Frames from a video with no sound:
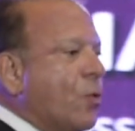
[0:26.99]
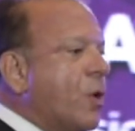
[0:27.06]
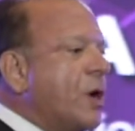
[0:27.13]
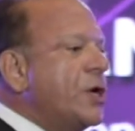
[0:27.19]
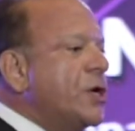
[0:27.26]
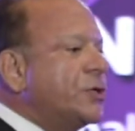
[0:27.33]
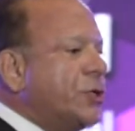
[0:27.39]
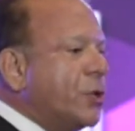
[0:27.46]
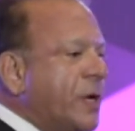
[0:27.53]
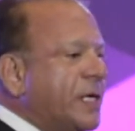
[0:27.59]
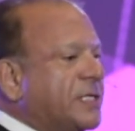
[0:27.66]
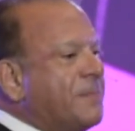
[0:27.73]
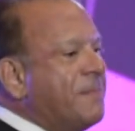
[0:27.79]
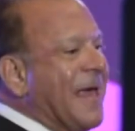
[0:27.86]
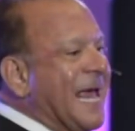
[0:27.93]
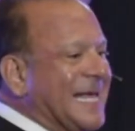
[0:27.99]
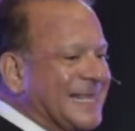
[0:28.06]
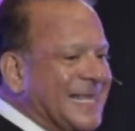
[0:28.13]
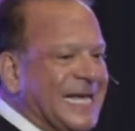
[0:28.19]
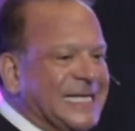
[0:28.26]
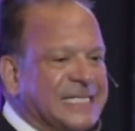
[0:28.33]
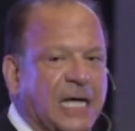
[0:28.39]
What are you doing to make
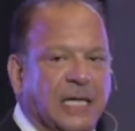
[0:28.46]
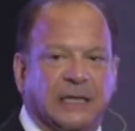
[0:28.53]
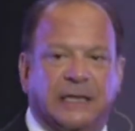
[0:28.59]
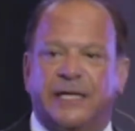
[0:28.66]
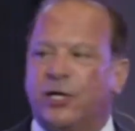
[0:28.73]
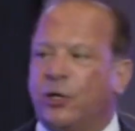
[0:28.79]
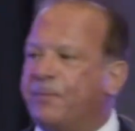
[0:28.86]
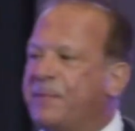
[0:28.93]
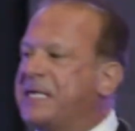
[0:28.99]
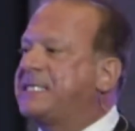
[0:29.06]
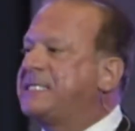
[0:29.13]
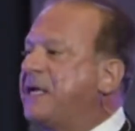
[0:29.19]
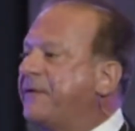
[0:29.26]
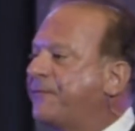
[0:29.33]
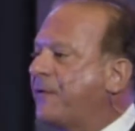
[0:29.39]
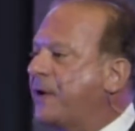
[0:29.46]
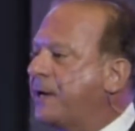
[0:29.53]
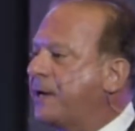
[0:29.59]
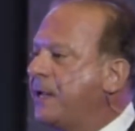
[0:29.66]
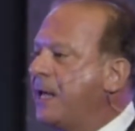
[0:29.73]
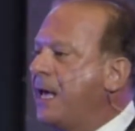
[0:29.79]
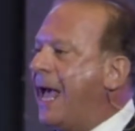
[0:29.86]
things a little bit
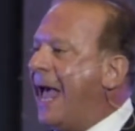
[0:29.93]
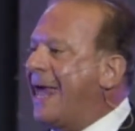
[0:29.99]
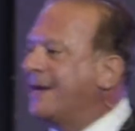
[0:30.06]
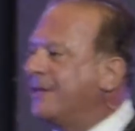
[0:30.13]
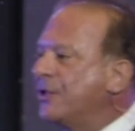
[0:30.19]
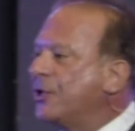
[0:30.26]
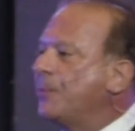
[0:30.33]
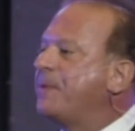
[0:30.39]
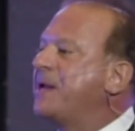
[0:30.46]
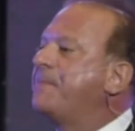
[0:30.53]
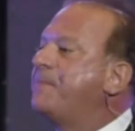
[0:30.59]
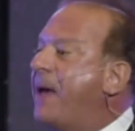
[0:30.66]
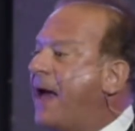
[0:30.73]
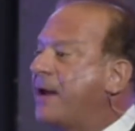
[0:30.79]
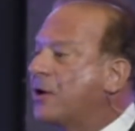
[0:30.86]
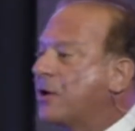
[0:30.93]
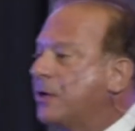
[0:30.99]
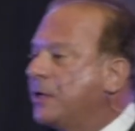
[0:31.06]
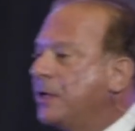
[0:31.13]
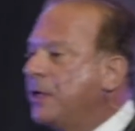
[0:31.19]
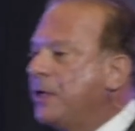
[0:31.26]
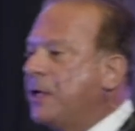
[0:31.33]
different and a little bit
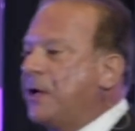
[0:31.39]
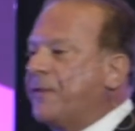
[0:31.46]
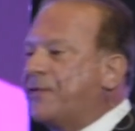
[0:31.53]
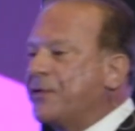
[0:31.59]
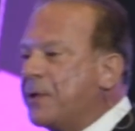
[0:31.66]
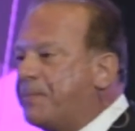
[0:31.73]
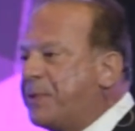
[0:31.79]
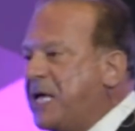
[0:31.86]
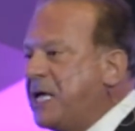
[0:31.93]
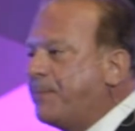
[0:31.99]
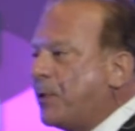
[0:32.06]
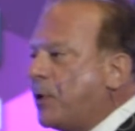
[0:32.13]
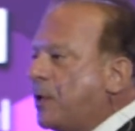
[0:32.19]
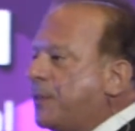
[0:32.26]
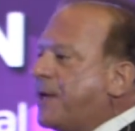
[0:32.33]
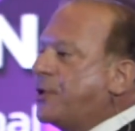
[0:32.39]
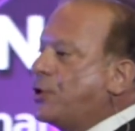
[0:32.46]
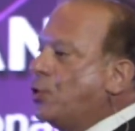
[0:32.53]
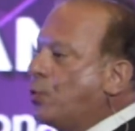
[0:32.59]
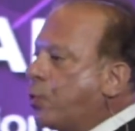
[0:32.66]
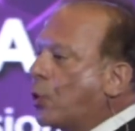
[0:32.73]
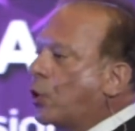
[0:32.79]
better for the people
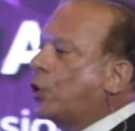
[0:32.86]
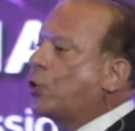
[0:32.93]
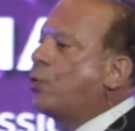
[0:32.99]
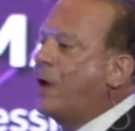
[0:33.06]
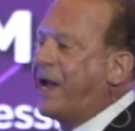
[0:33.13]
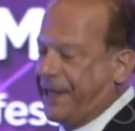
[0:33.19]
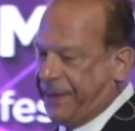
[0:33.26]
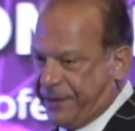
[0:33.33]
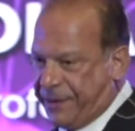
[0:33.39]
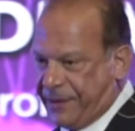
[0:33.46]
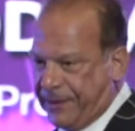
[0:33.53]
that you work with?